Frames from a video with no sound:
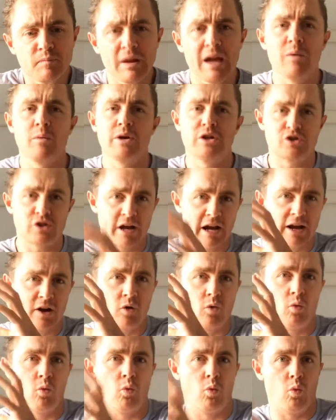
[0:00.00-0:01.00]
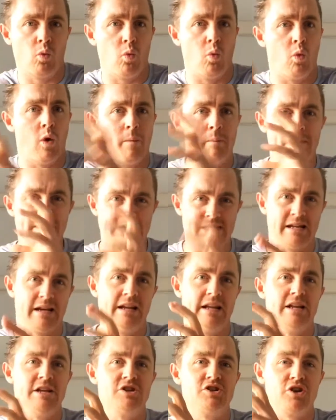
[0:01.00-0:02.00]
and we track what
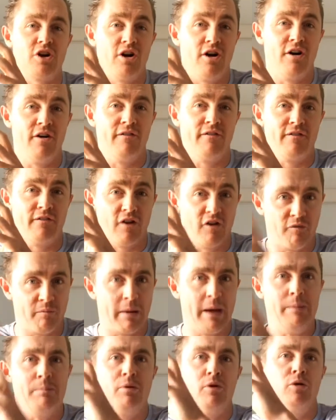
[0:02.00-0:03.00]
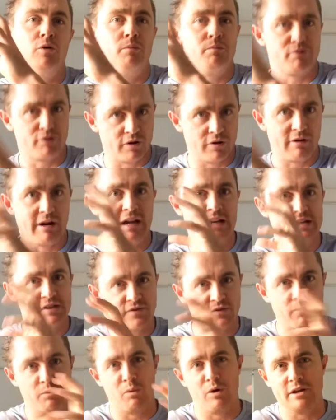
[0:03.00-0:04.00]
percentage of people progress
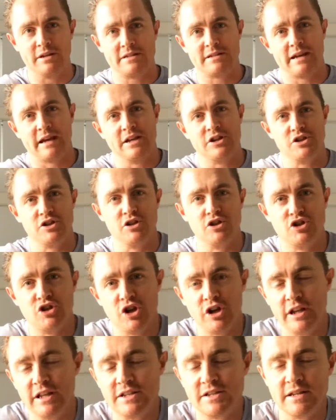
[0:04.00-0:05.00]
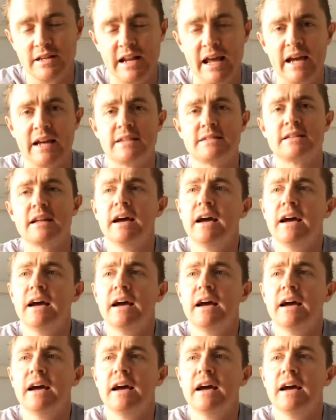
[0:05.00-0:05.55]
from one stage of the journey to the next.